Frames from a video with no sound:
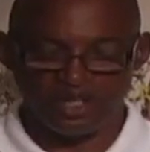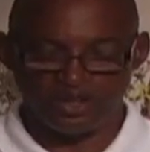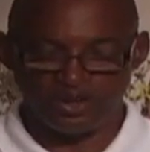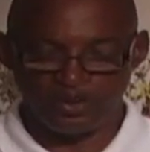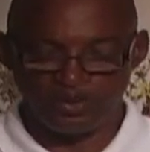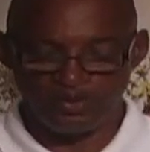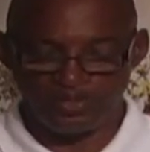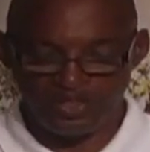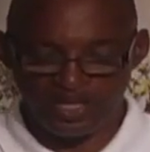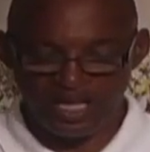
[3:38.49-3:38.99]

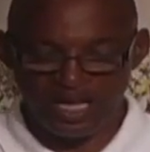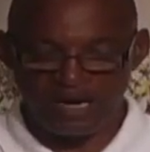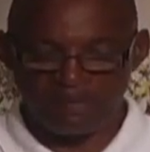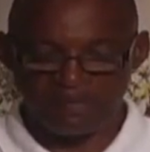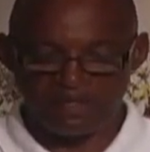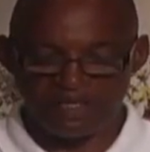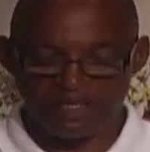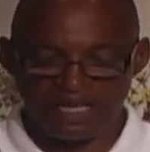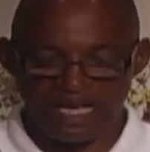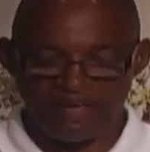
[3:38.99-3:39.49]
to
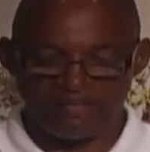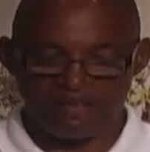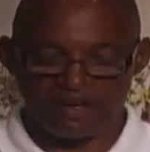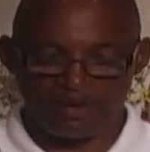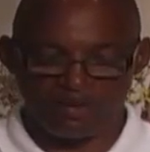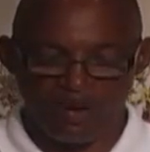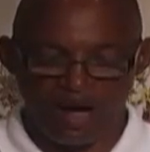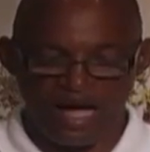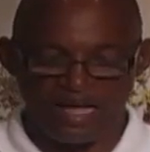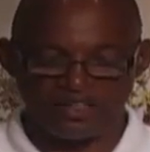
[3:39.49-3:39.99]
them he gave
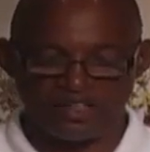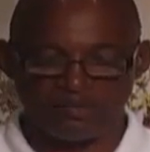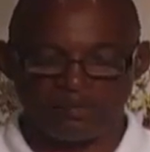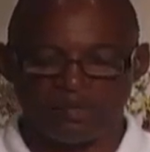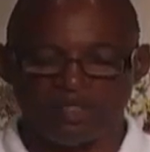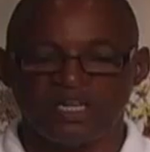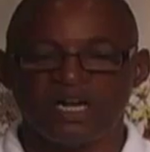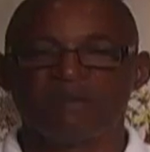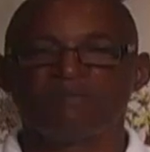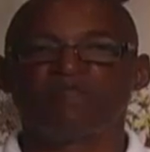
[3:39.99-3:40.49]
the right to
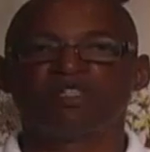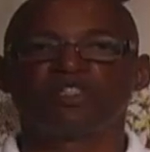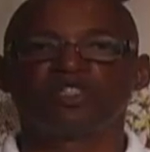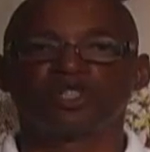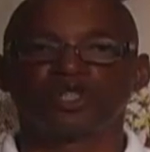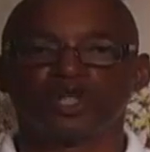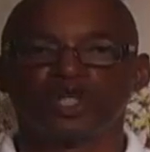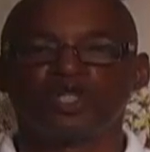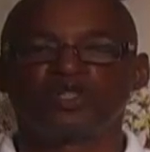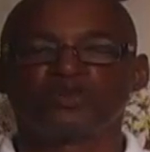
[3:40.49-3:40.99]
become the
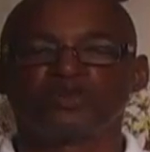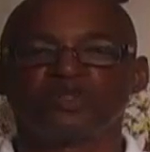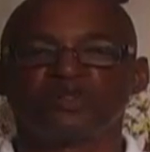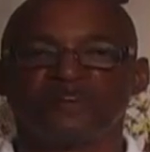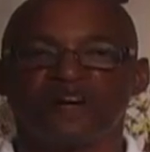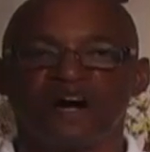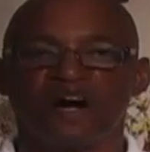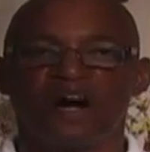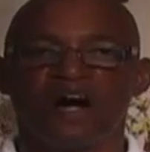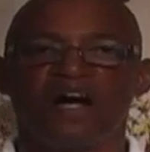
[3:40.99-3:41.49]
children
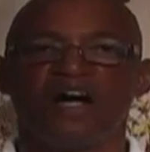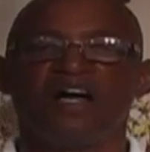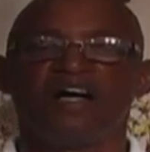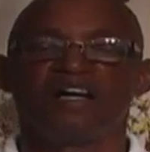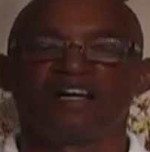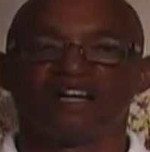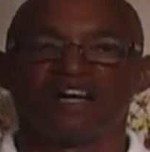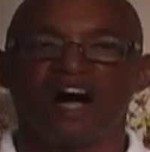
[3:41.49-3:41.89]
of God.